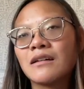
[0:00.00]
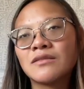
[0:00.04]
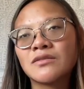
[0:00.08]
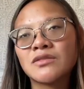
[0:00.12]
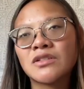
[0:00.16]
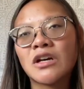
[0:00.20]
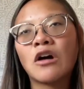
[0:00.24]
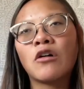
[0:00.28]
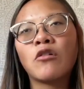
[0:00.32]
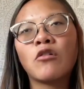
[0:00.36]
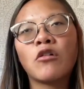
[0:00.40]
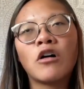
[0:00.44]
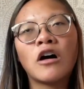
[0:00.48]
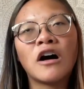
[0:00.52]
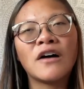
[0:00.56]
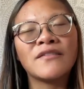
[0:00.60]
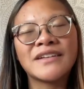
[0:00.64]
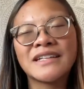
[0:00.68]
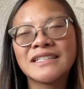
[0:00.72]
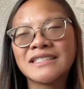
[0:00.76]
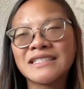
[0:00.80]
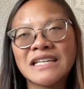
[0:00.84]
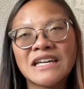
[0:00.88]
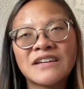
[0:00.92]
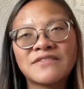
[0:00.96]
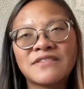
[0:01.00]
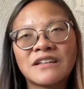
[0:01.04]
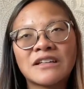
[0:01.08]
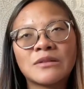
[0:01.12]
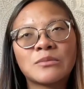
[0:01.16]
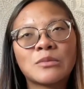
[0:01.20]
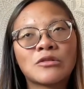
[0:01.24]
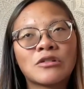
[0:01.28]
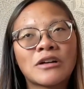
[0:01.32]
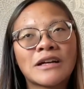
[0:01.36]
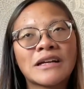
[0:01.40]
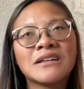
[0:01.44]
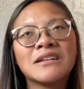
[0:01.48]
so obviously I found it
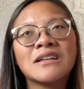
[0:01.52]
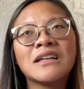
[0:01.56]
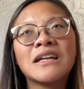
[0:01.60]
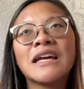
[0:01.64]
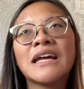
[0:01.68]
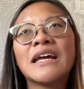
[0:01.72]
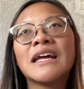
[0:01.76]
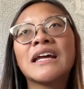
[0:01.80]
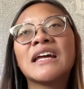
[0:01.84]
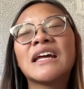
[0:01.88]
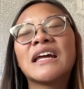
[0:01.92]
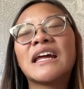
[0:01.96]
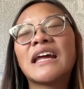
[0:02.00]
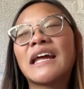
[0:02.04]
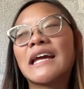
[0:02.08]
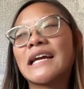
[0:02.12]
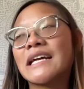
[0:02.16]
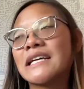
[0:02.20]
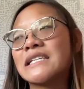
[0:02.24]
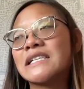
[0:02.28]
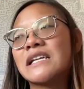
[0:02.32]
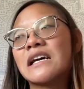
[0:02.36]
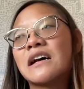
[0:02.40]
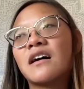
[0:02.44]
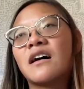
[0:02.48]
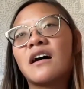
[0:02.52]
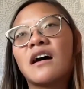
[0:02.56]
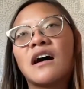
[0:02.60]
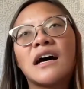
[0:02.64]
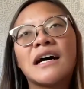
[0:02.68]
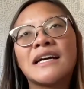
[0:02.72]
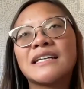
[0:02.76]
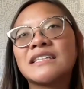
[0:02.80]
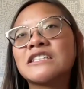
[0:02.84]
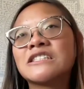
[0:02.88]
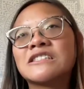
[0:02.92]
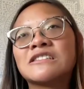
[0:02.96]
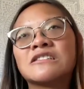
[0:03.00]
boring, and
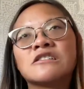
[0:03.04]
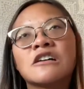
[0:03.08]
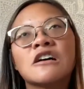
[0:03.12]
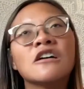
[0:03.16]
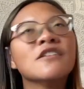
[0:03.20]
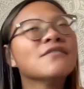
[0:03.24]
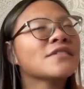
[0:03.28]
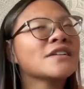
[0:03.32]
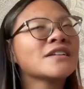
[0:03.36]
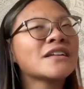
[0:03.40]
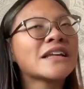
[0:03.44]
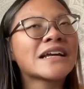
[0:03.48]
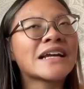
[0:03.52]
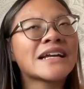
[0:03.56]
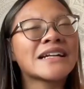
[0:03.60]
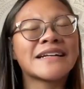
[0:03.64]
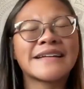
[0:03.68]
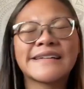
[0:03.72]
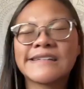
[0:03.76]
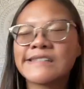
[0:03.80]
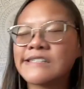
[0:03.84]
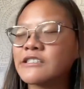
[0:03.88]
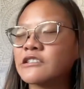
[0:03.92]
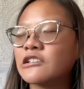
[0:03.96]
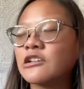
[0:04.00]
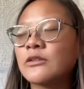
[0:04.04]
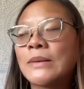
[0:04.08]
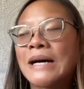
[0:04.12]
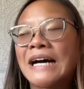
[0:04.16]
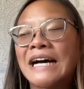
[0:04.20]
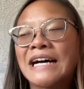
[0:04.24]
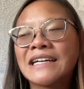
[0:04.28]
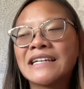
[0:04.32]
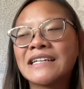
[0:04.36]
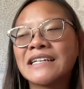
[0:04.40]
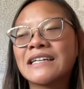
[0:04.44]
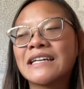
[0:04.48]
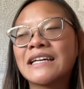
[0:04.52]
I did not feel like I needed to go
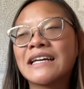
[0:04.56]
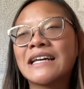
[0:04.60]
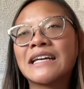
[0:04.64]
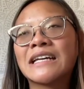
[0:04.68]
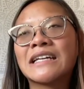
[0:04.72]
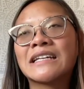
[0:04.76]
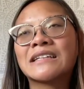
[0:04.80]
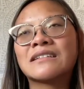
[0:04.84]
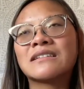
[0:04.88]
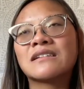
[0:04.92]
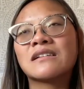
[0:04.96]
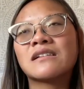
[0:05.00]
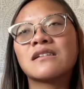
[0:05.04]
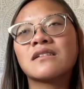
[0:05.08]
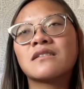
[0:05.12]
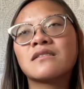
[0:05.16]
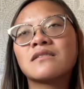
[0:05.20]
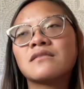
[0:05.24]
back and